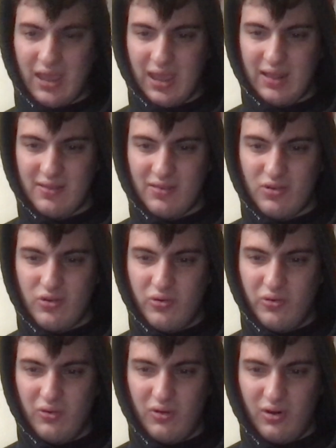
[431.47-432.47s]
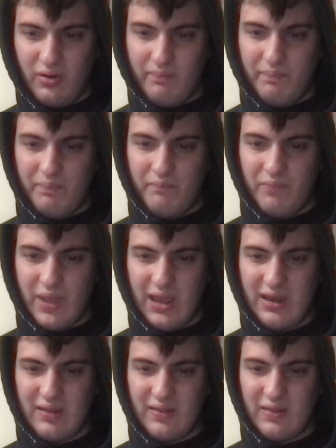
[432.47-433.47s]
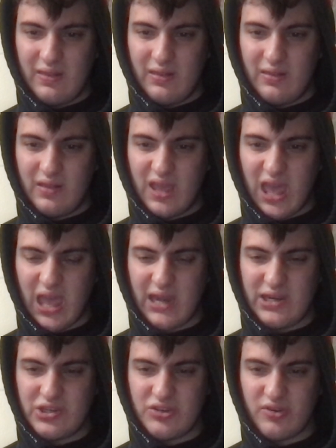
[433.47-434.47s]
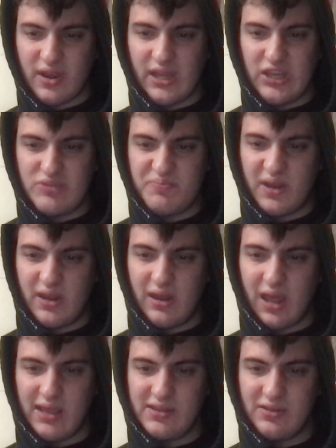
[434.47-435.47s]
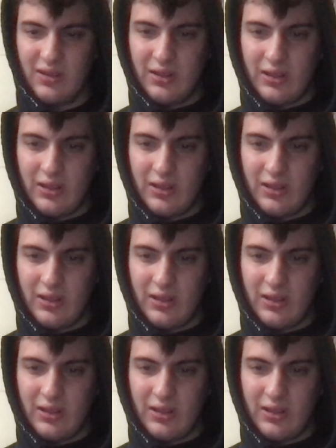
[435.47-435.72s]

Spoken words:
It's cool and kind of strange, but a nice